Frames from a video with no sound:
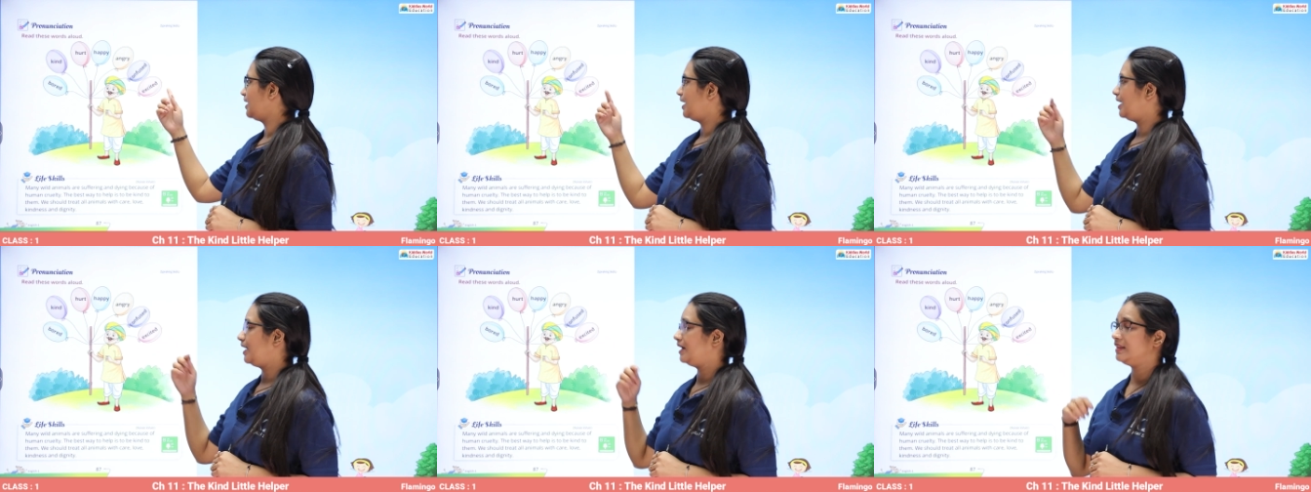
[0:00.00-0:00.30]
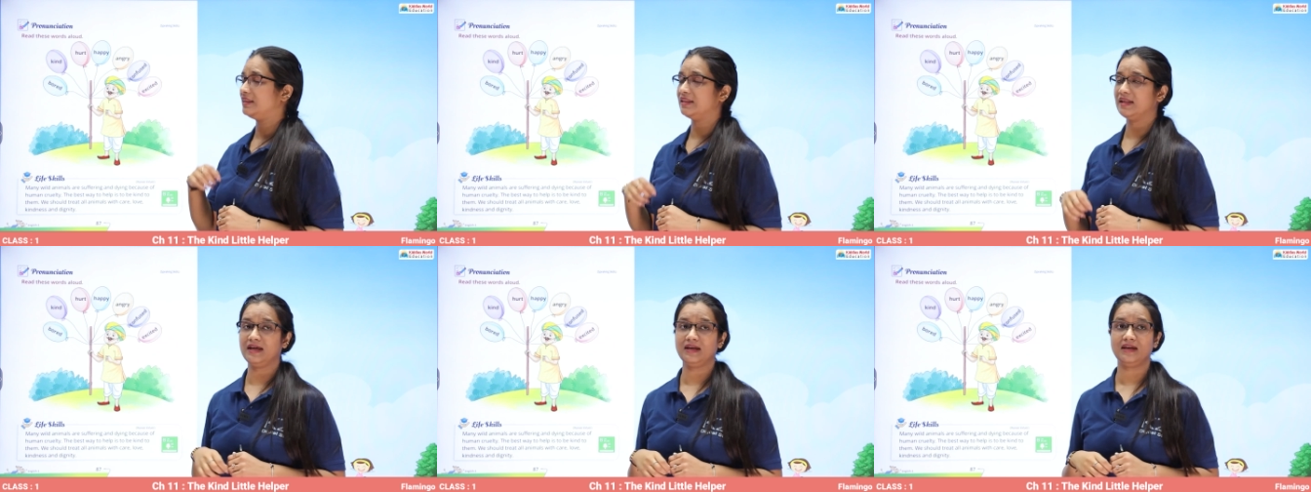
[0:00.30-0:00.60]

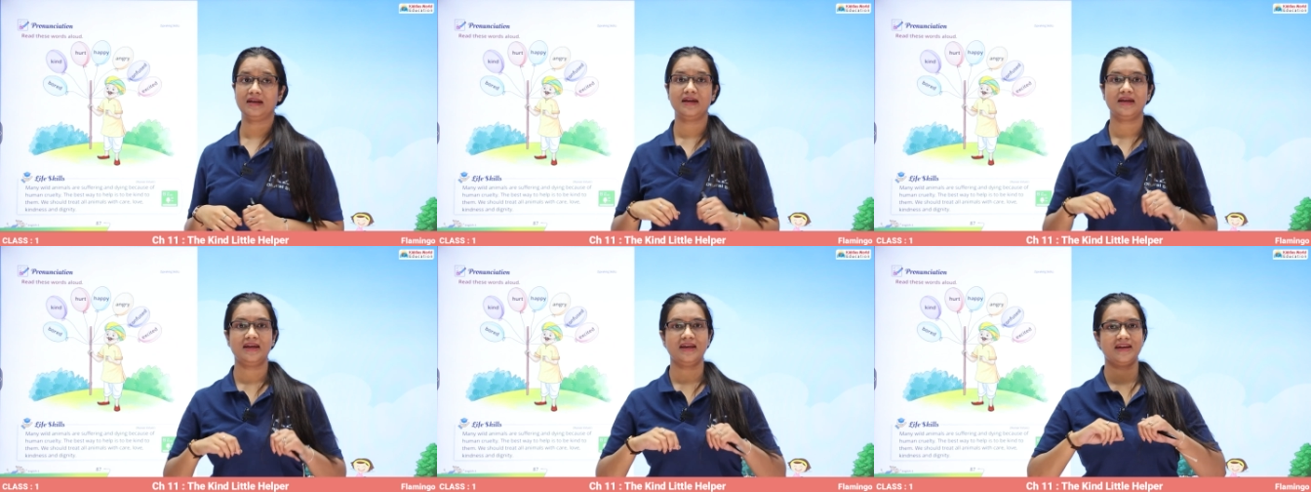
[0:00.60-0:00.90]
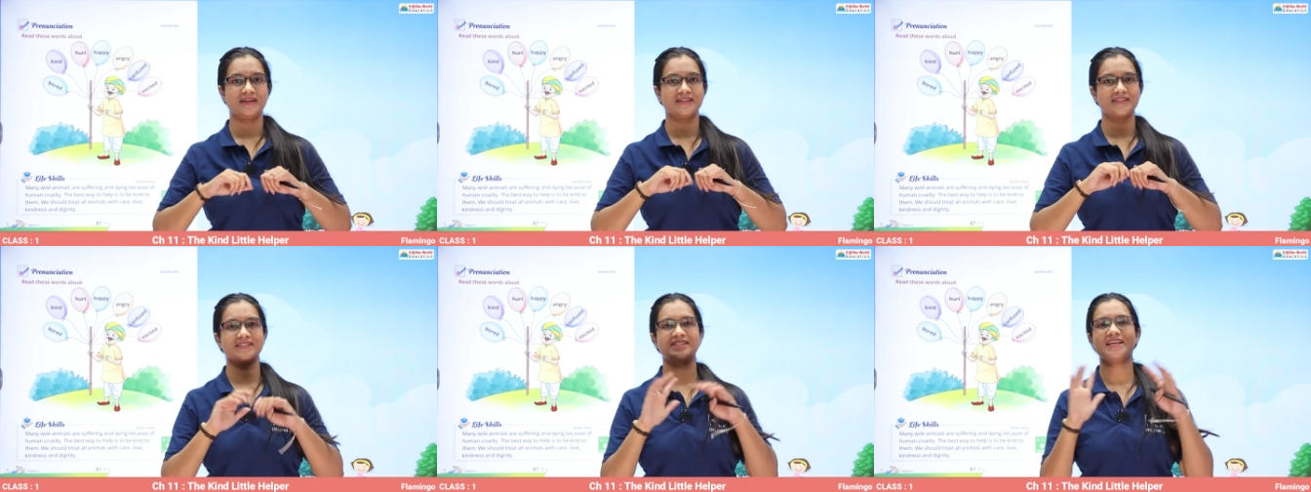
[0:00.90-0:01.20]
and then
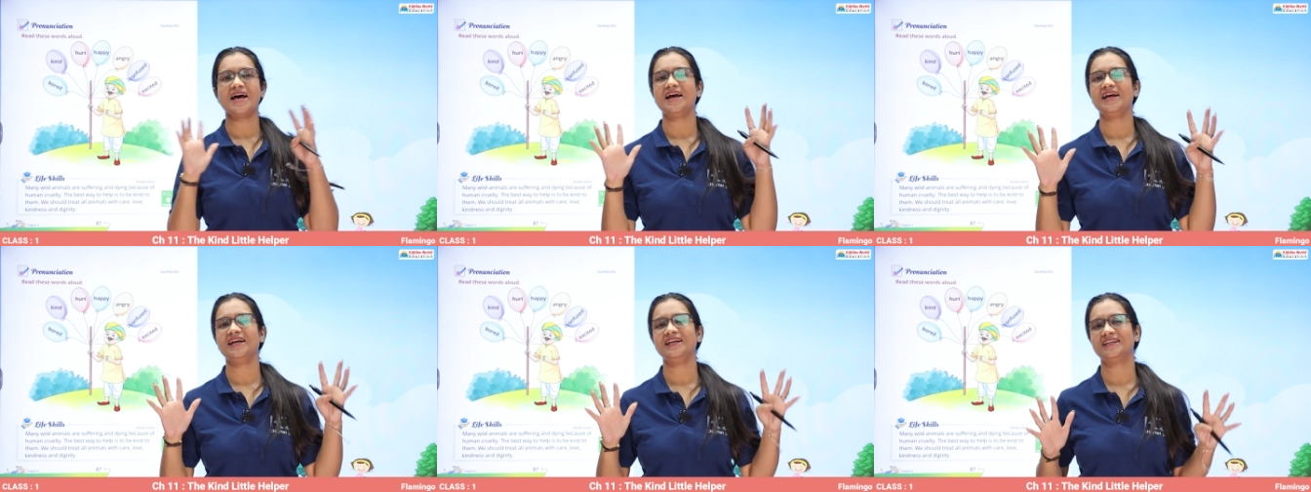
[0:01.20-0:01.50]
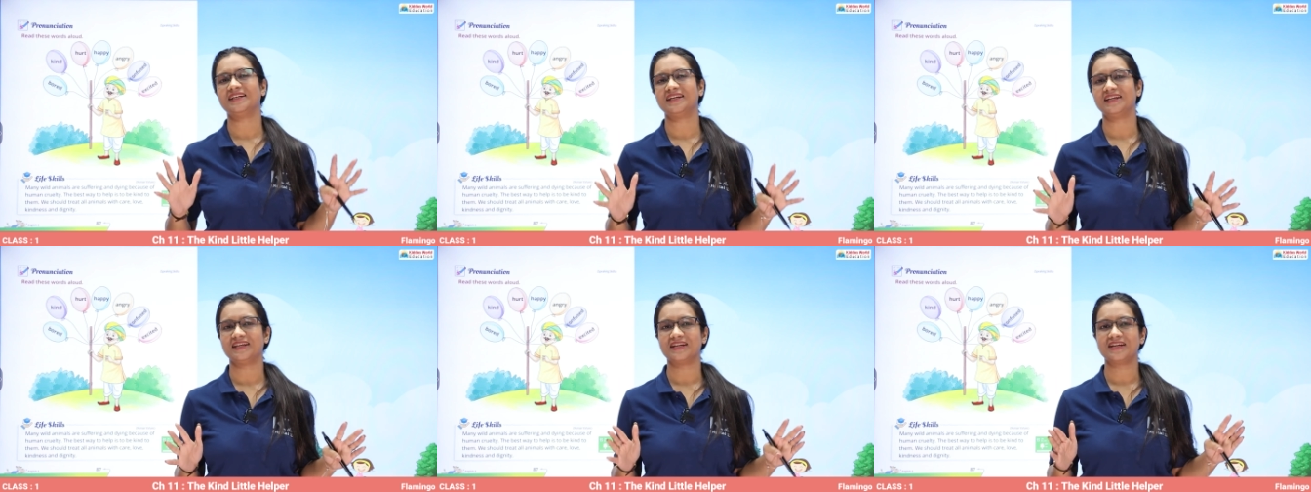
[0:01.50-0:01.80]

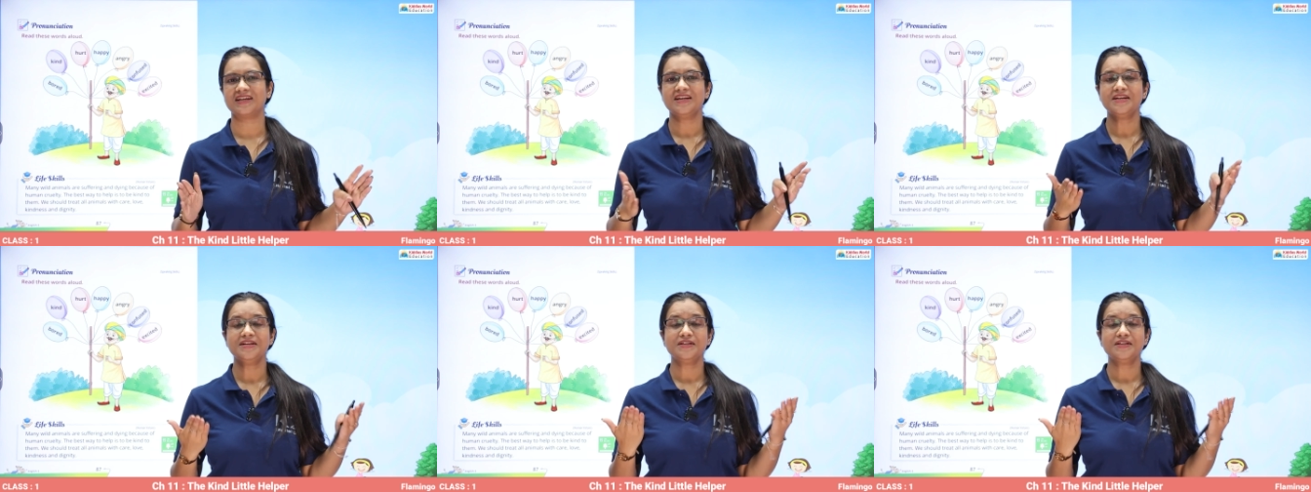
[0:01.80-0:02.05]
excited.